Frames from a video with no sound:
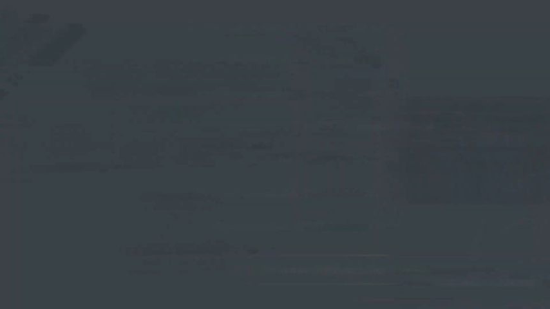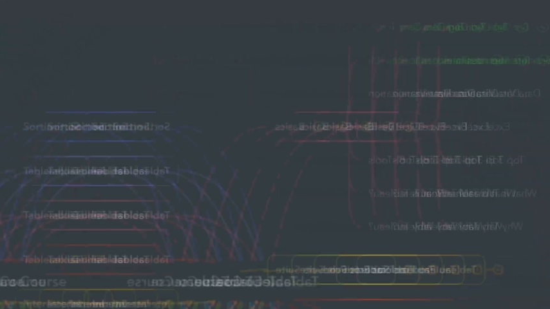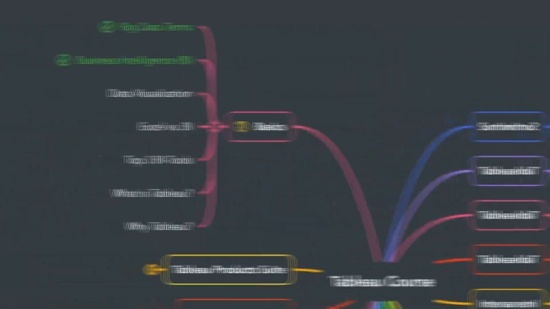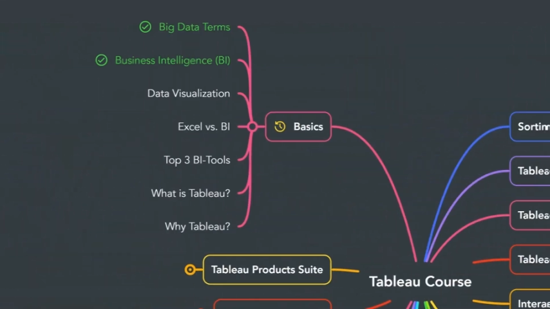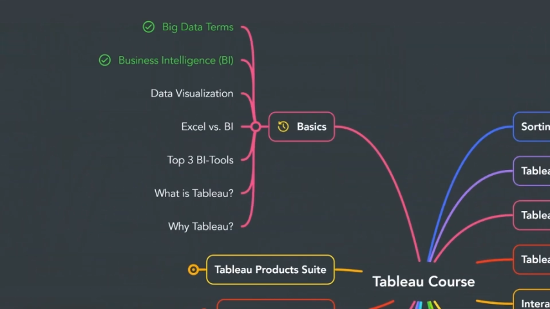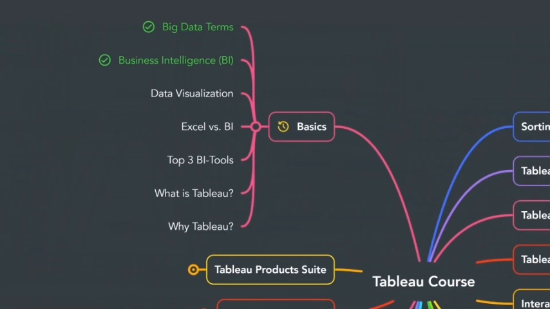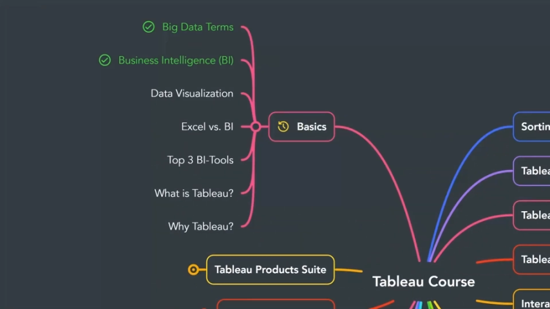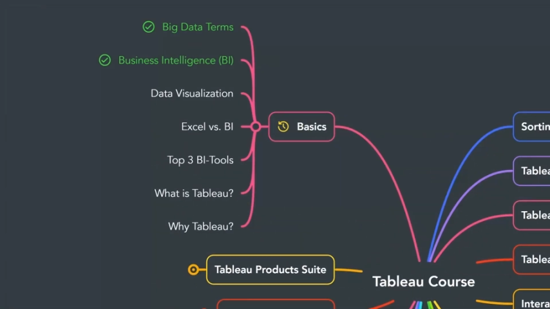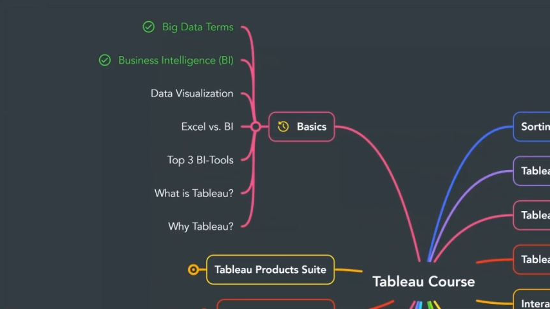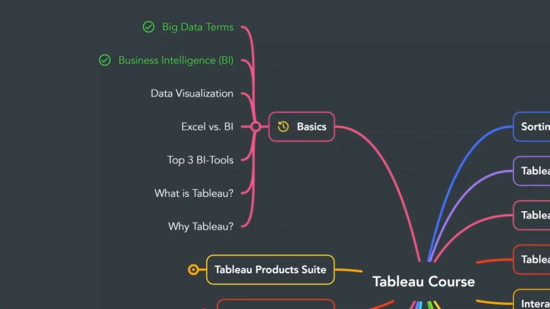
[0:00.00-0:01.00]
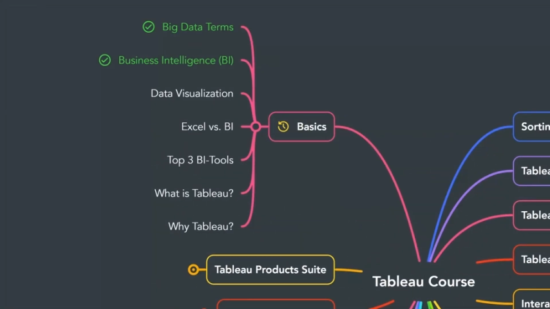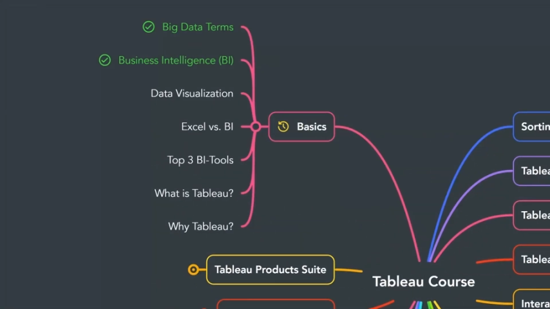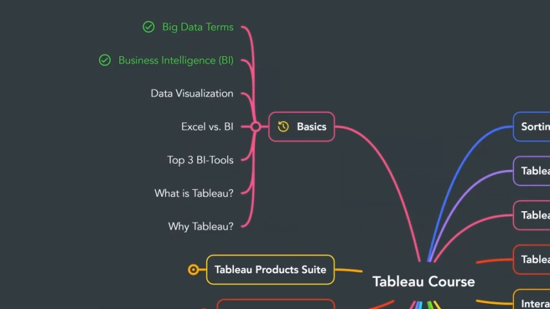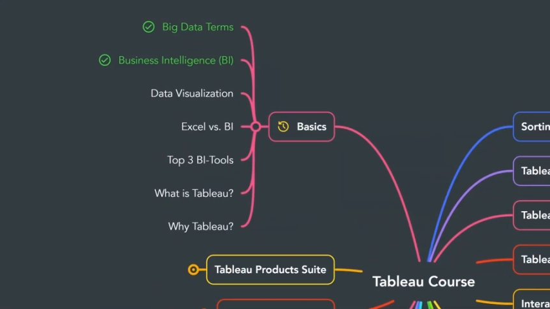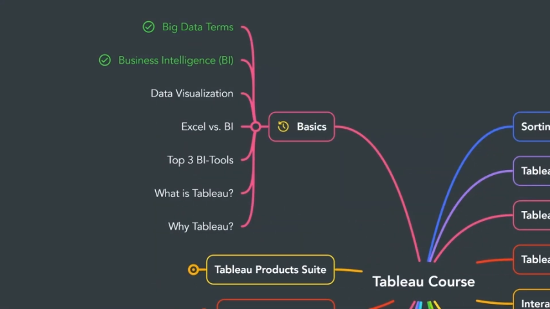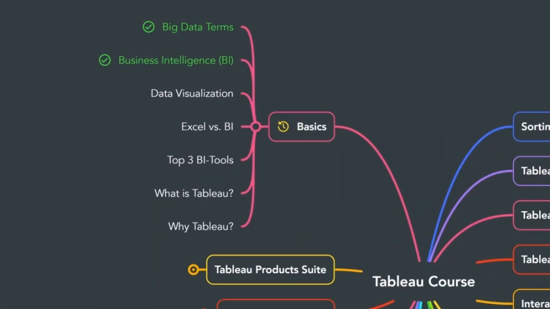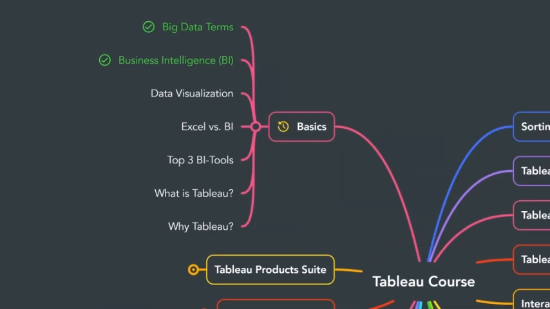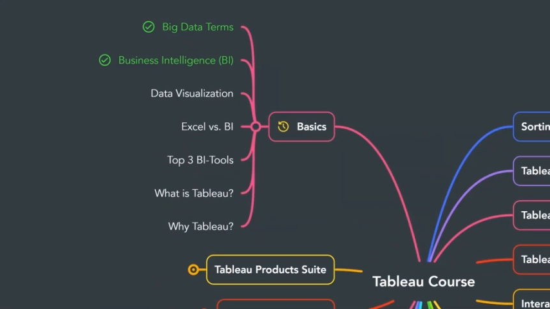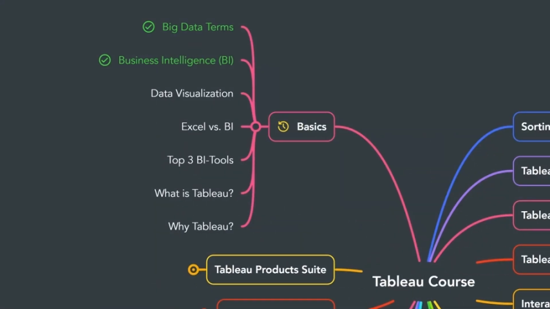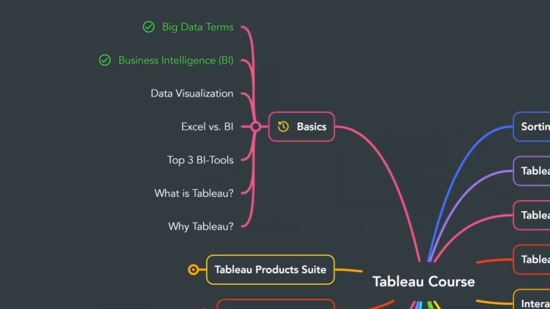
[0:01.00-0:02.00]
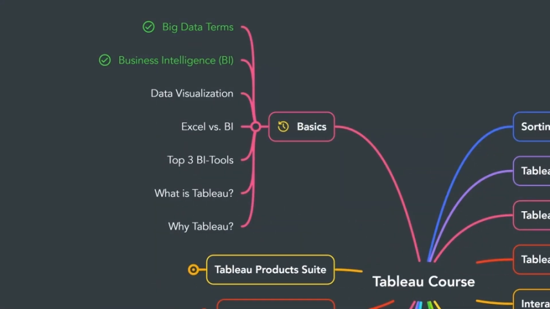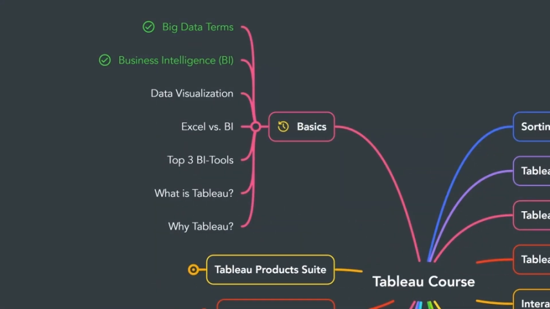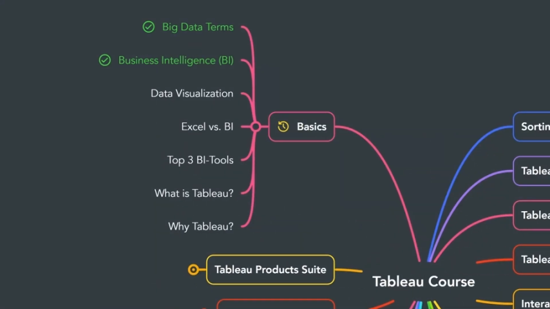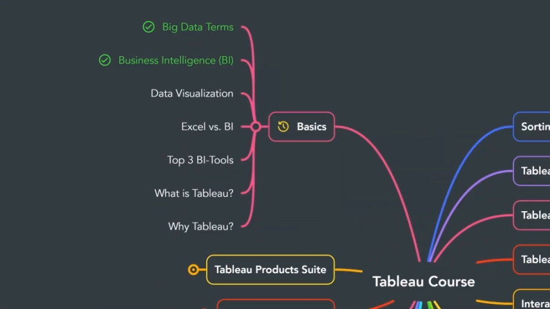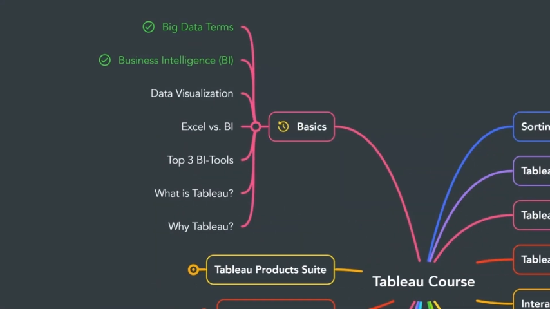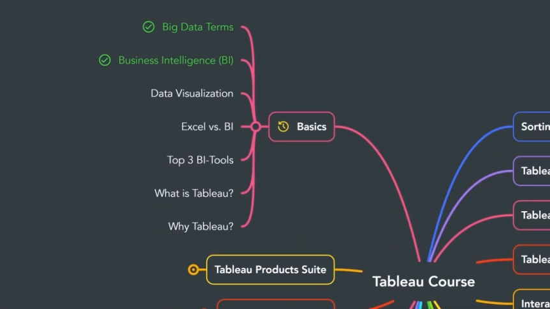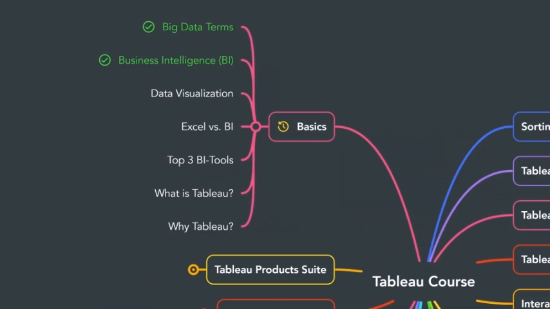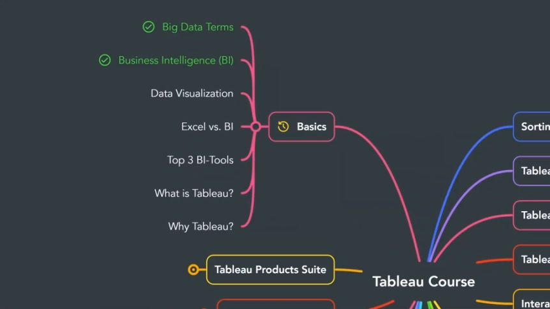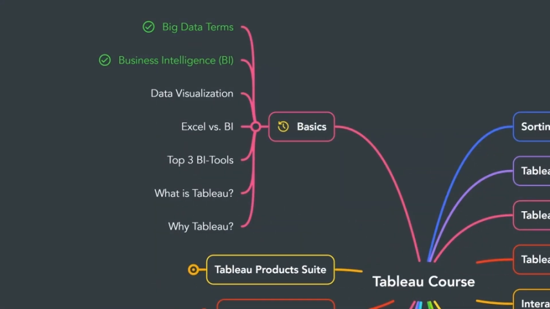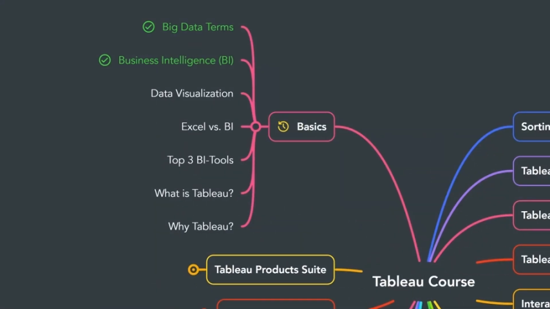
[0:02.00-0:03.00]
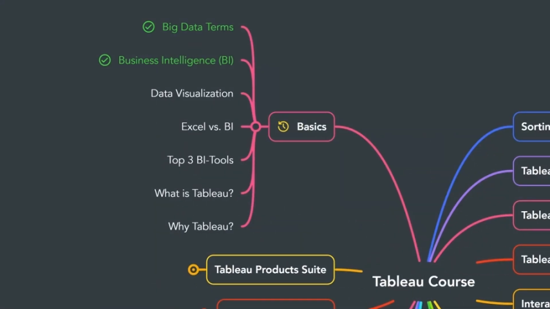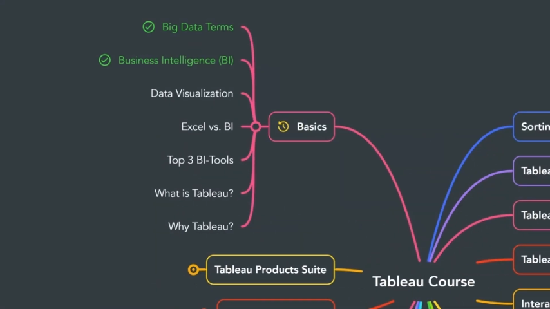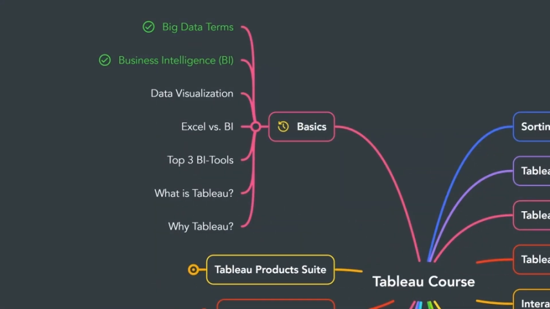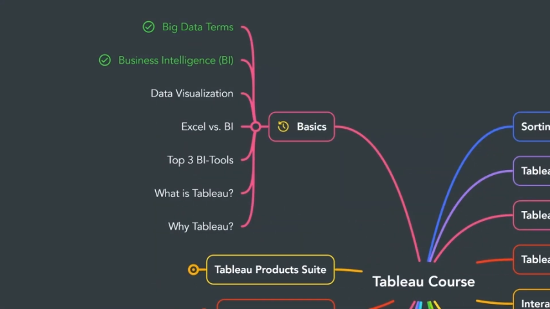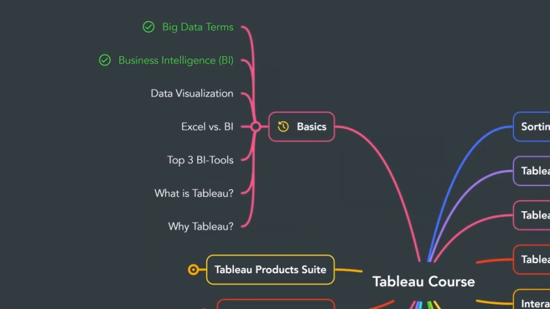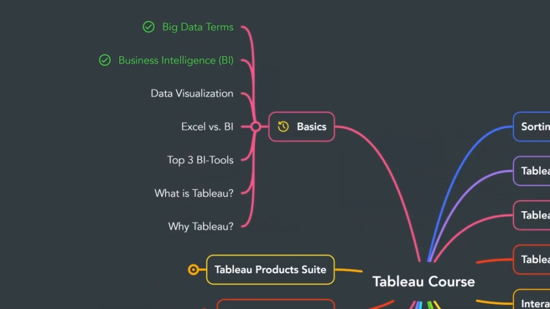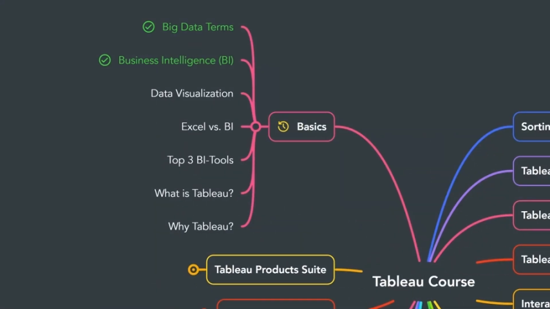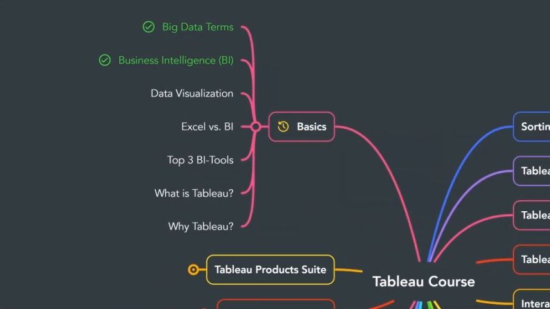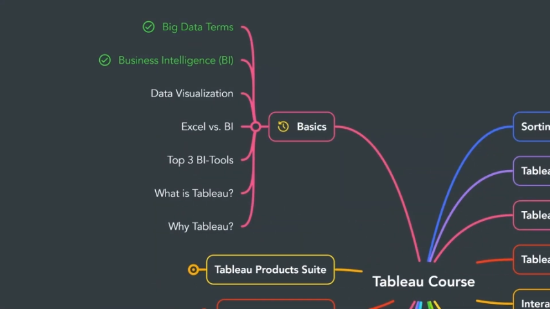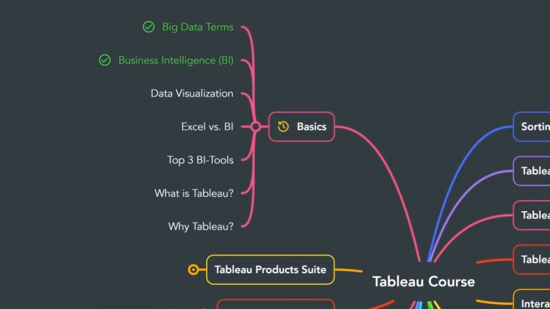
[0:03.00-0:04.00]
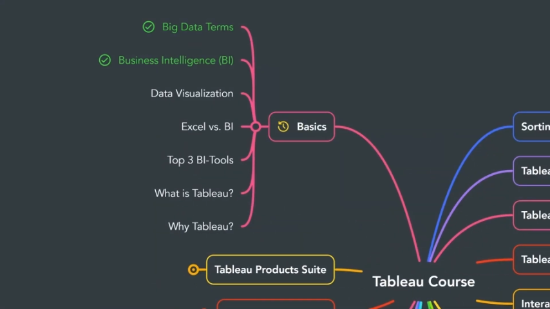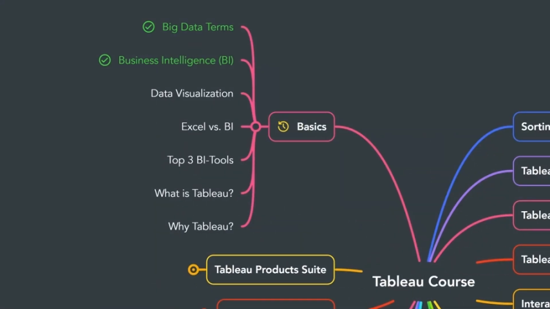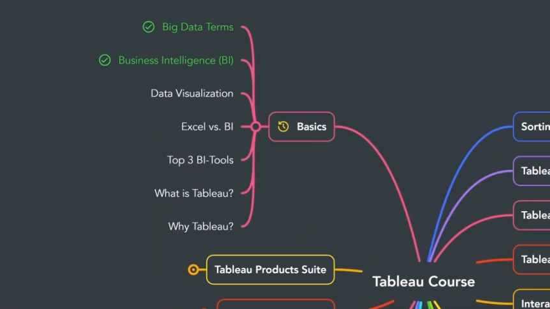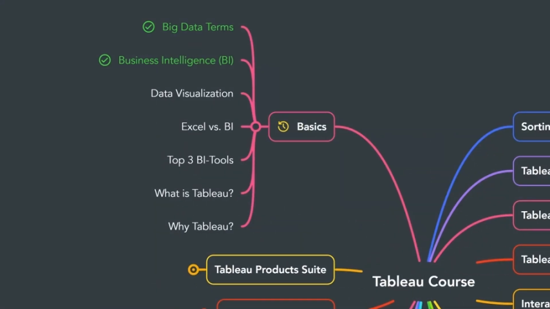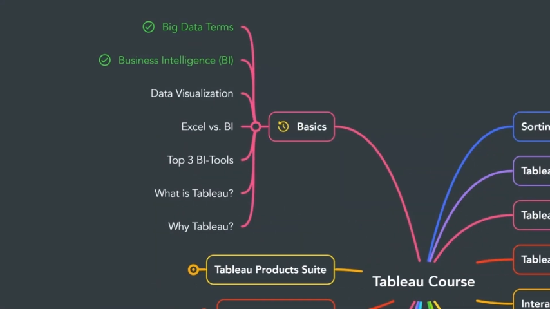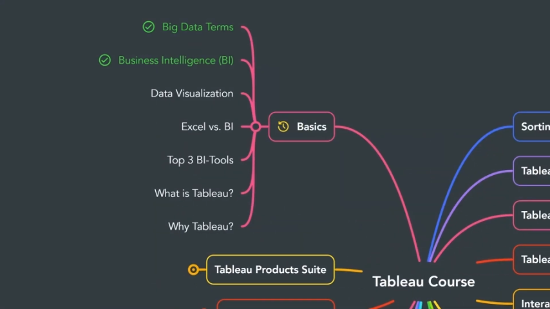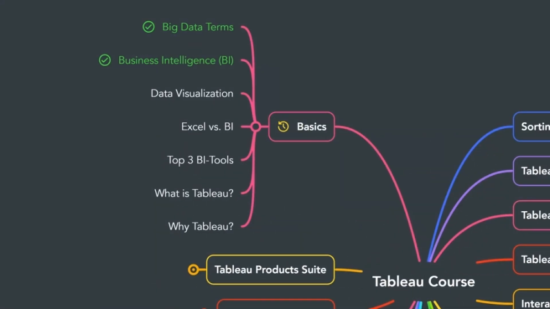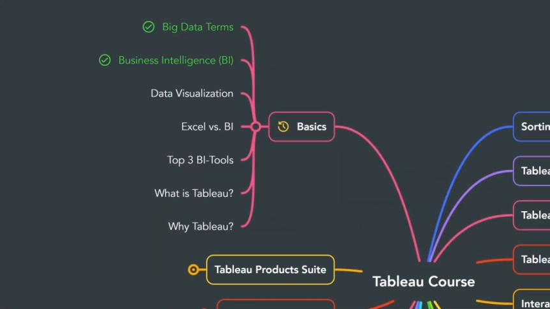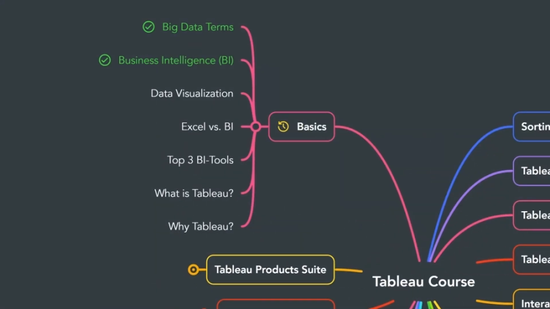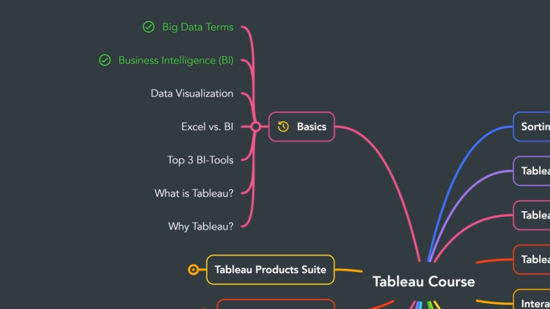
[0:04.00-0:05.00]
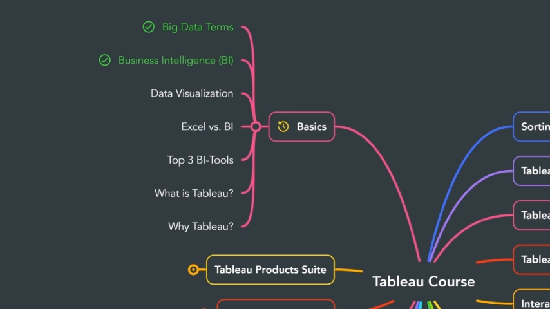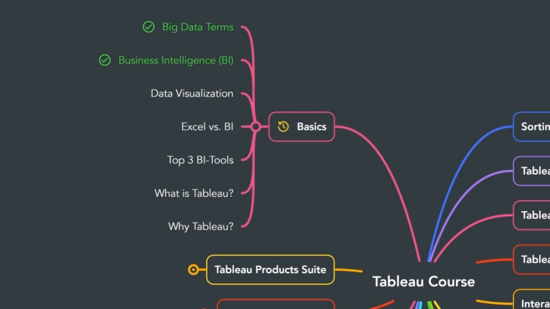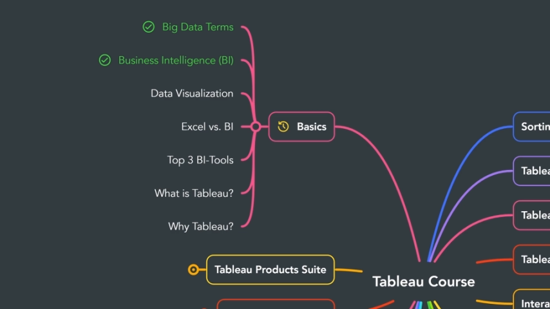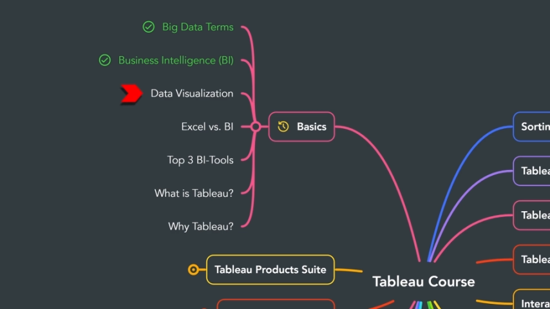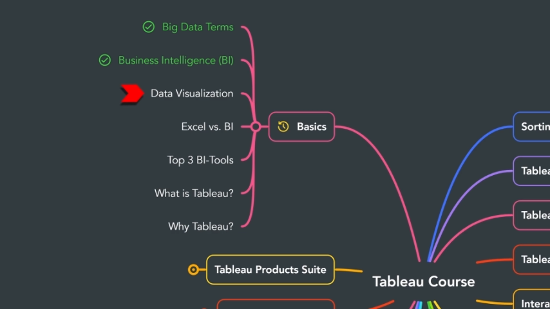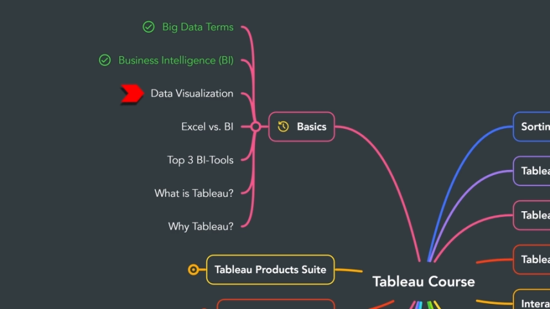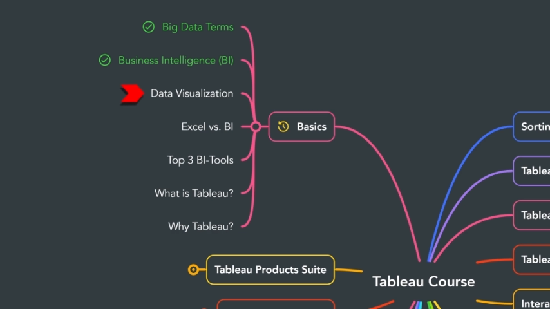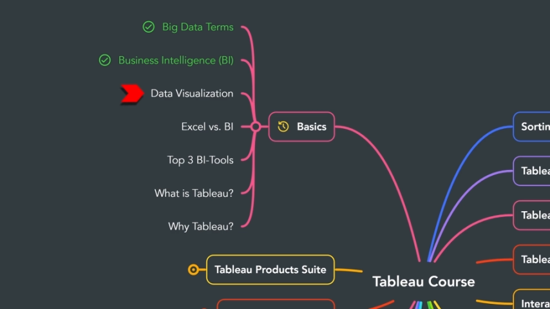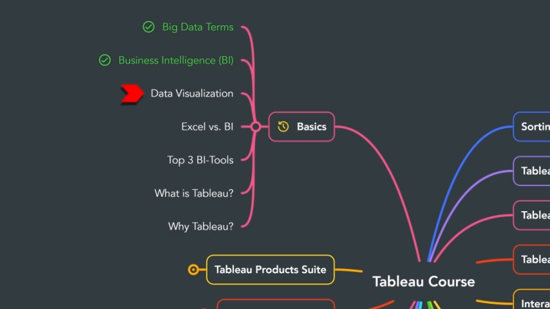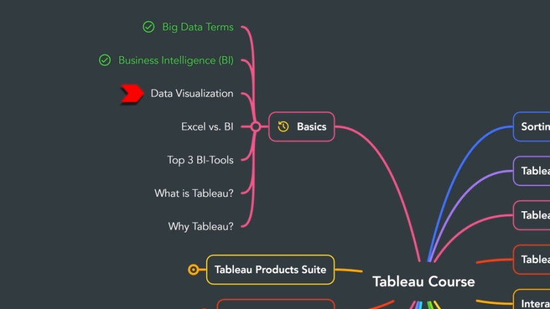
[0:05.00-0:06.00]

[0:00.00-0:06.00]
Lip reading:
[unreadable: no face in view]